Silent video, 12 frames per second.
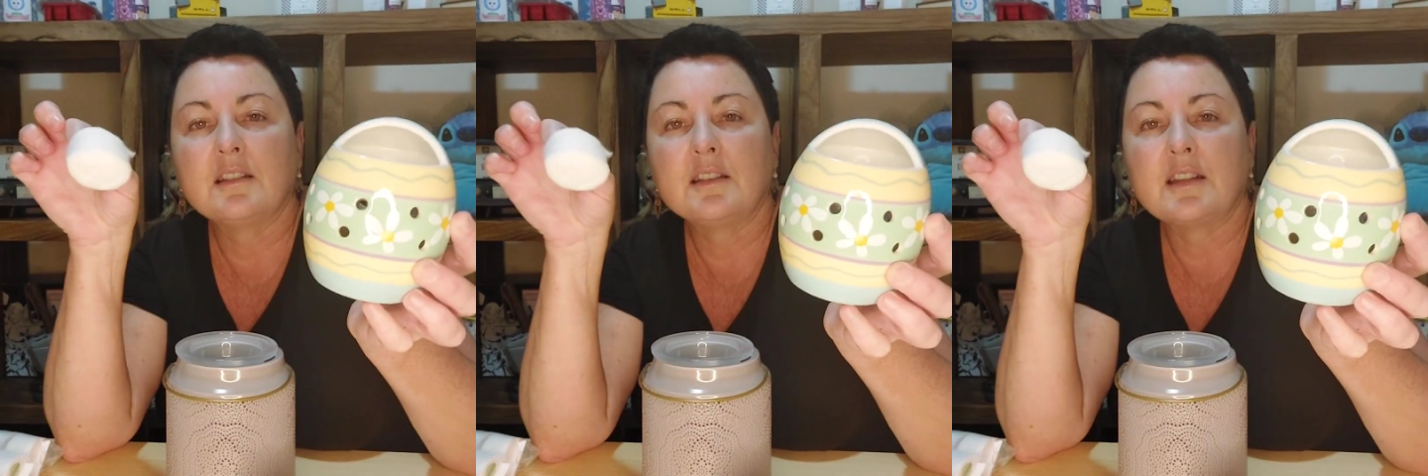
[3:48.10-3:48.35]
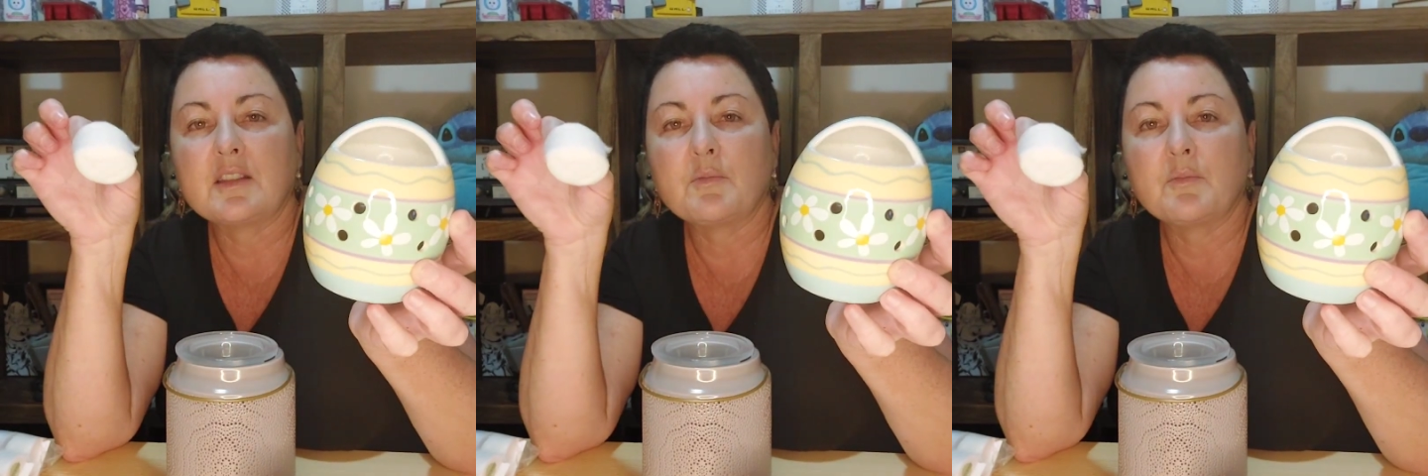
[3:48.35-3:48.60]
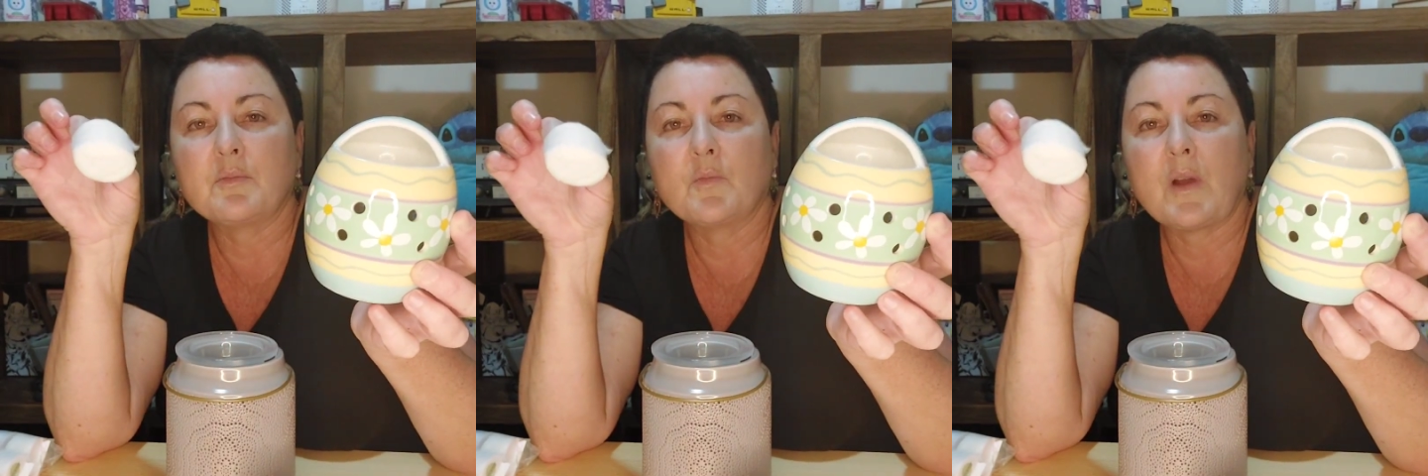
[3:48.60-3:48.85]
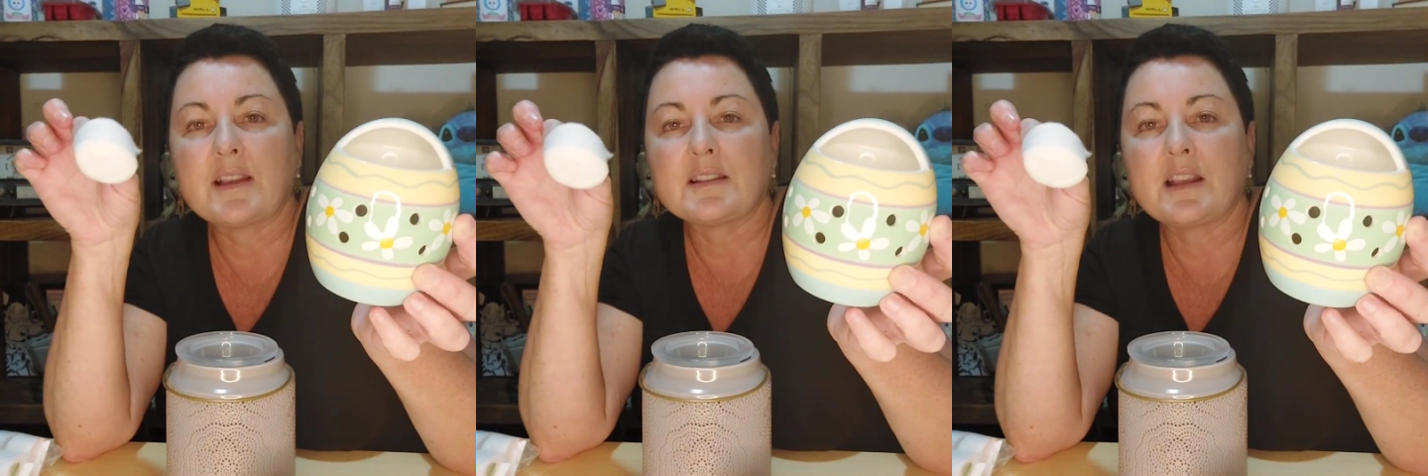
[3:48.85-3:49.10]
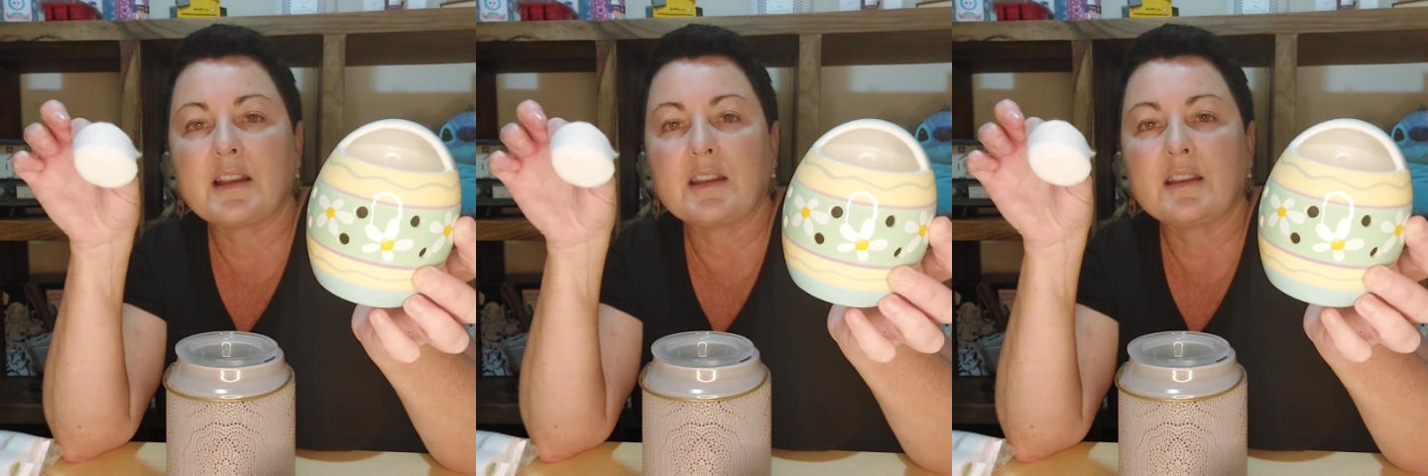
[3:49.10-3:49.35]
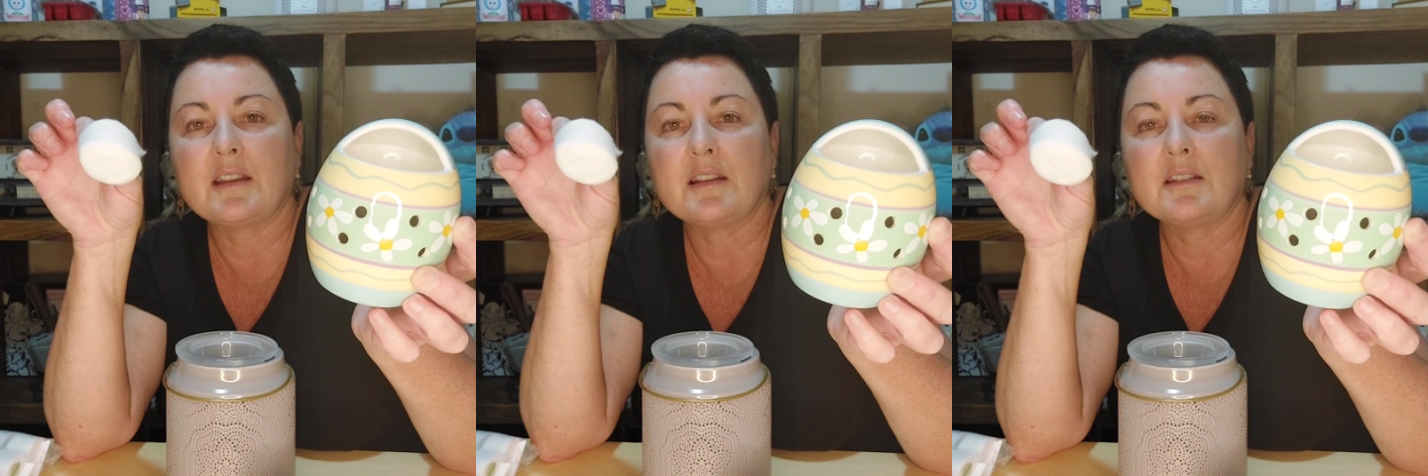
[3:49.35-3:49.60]
get the wax out of
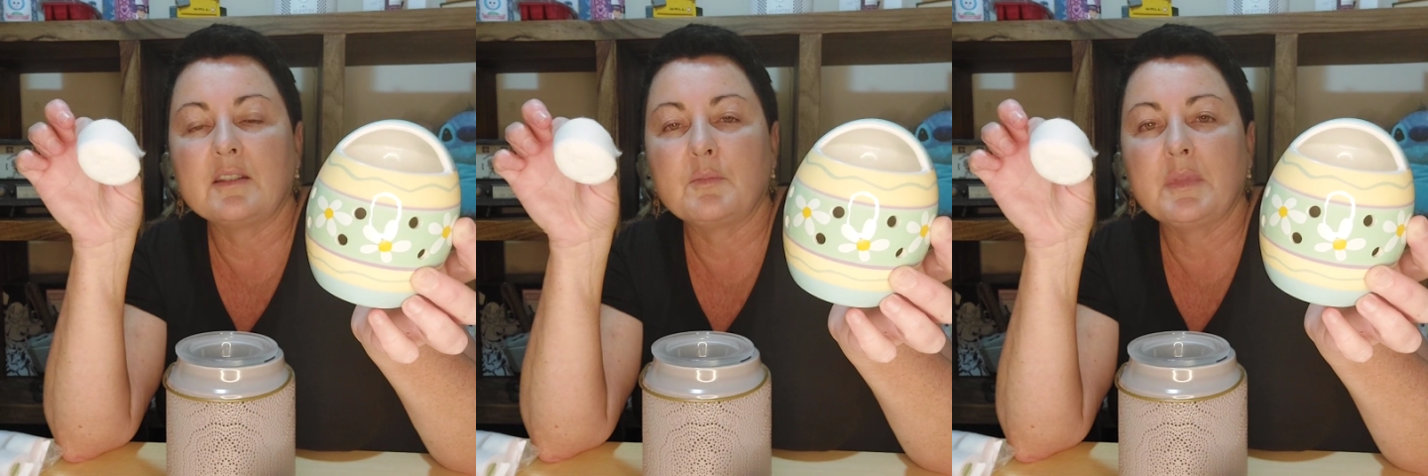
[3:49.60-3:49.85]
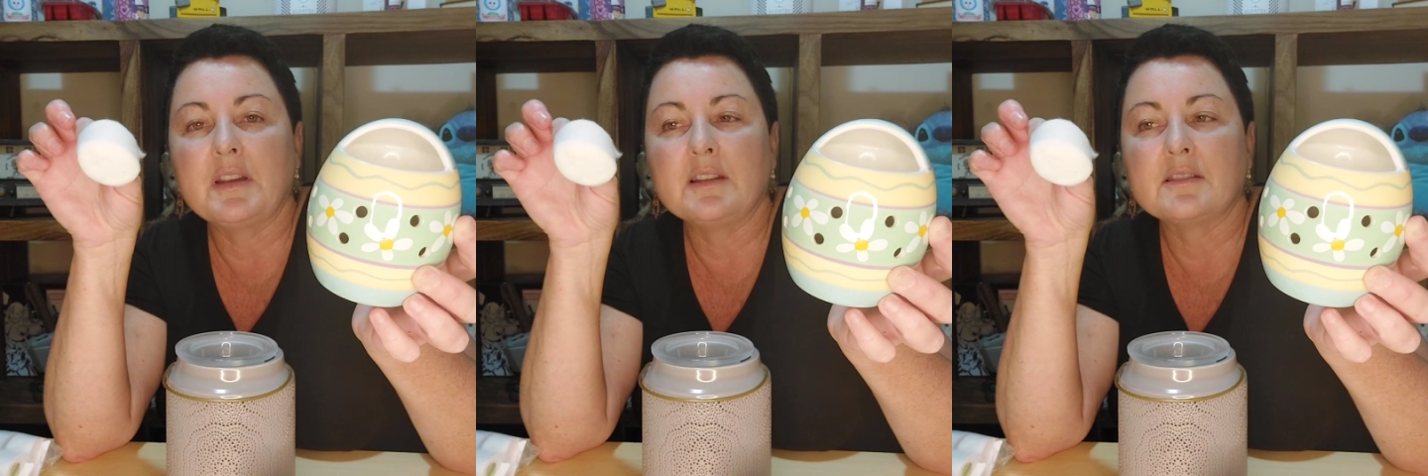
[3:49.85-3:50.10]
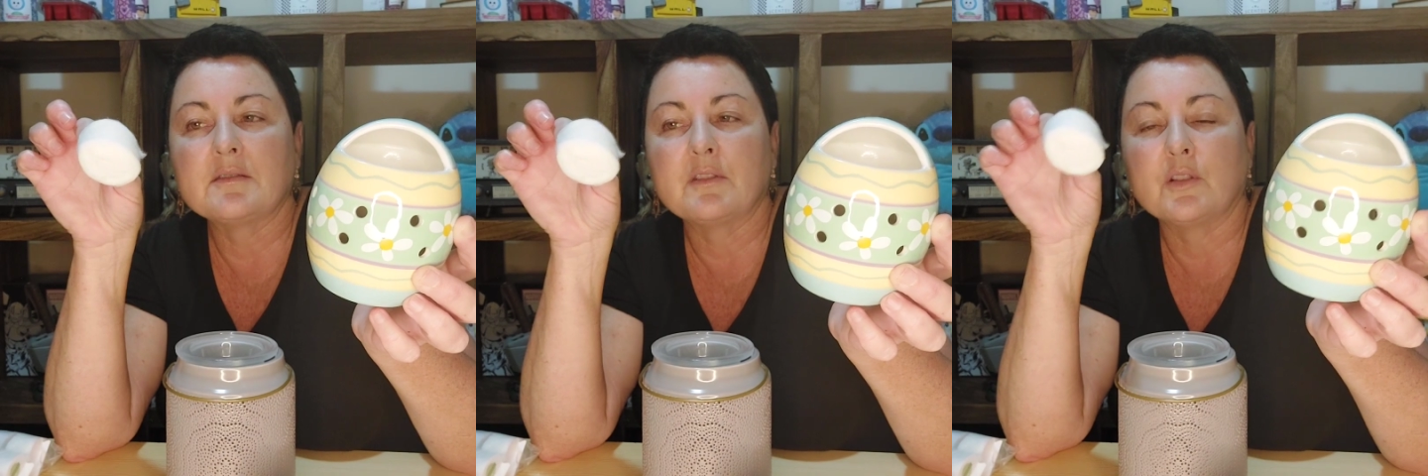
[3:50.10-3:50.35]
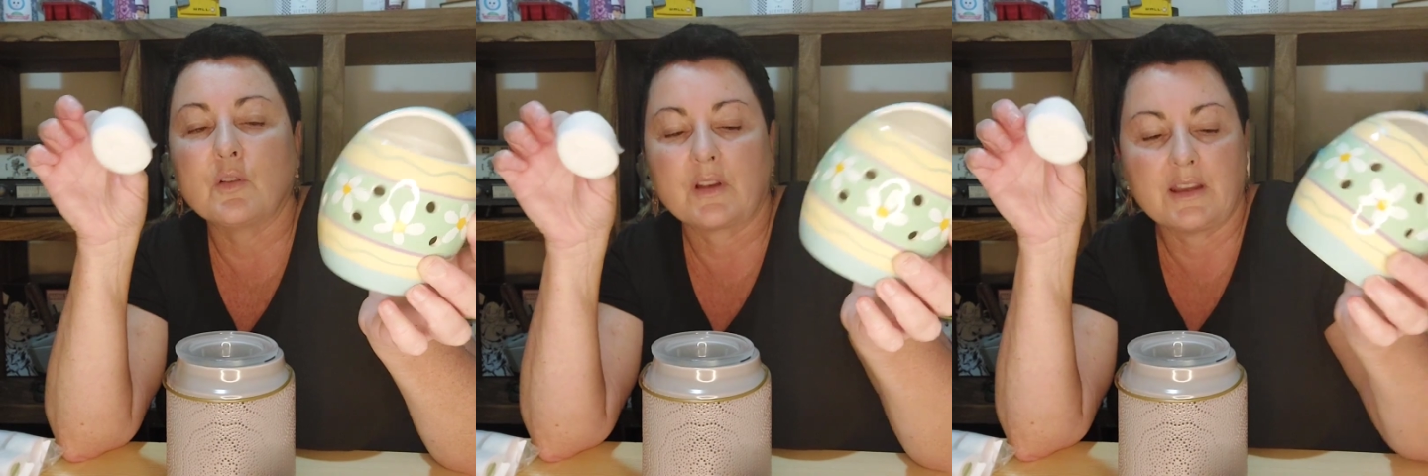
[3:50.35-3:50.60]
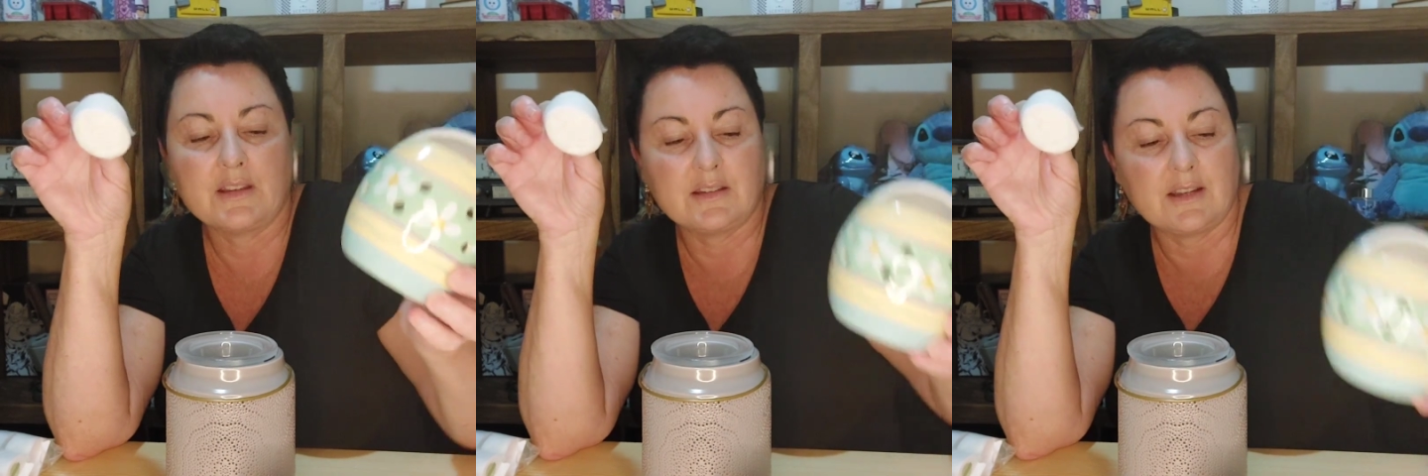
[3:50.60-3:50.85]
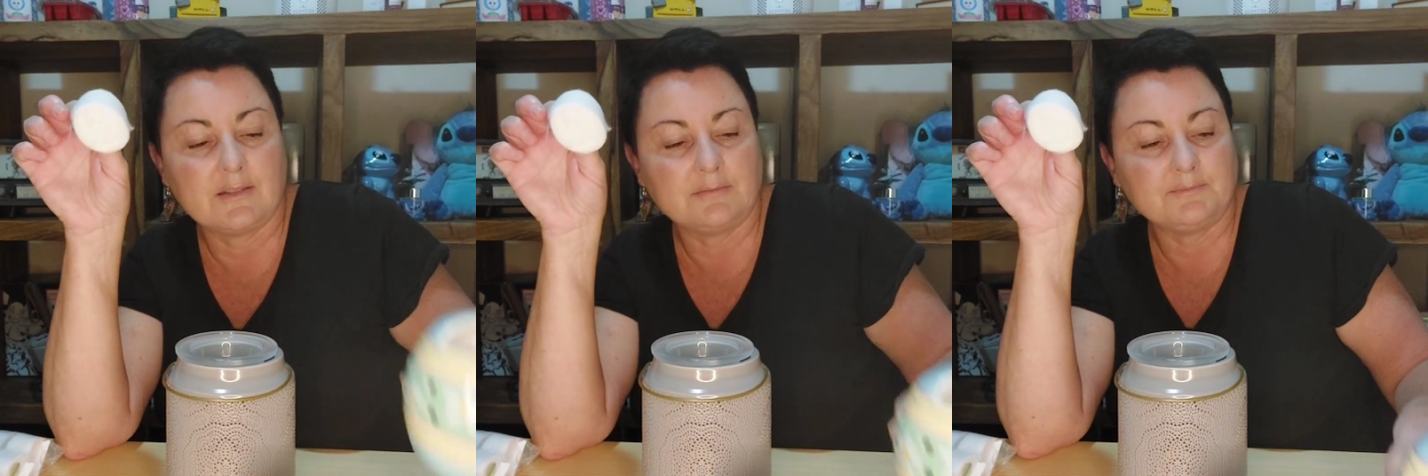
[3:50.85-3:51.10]
your minis a lot easier.